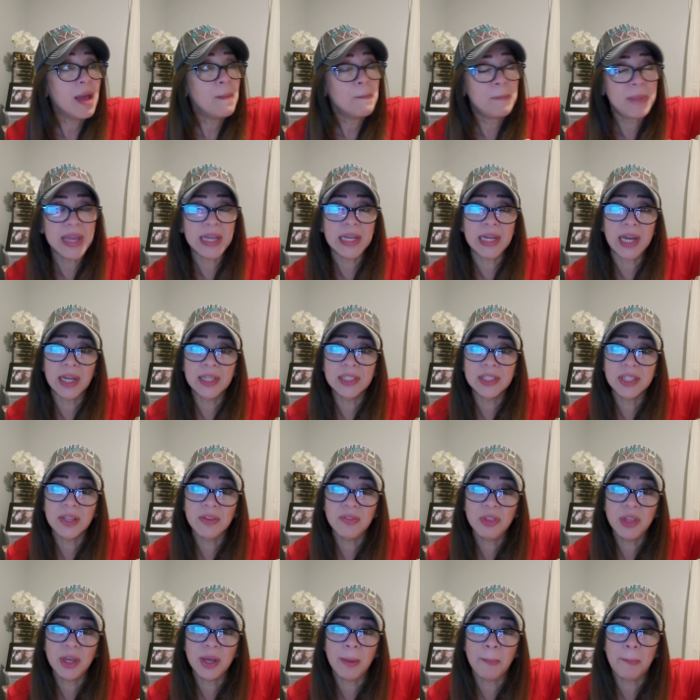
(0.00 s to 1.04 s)
because
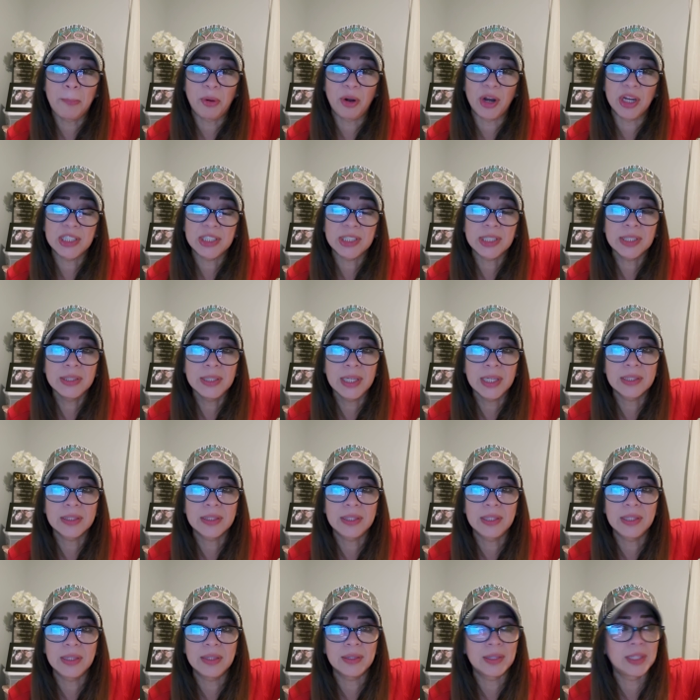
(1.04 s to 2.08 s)
of the oppression
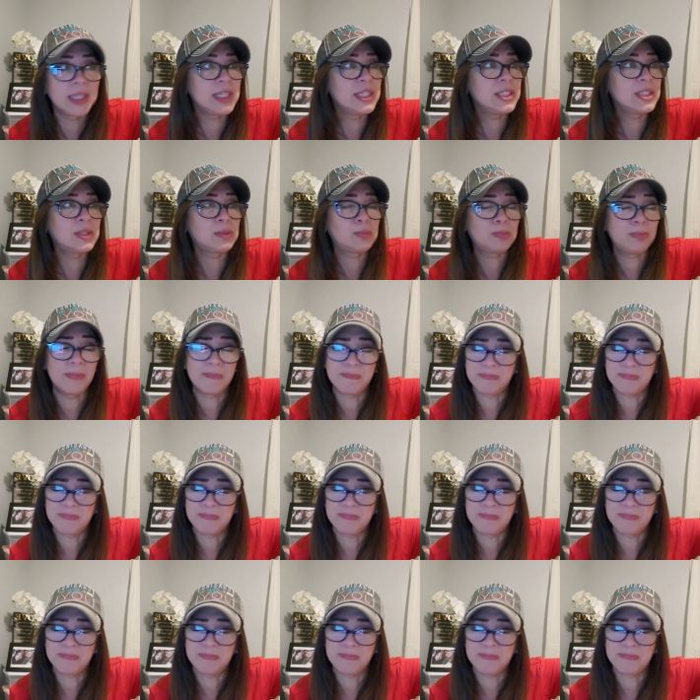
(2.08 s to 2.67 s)
that these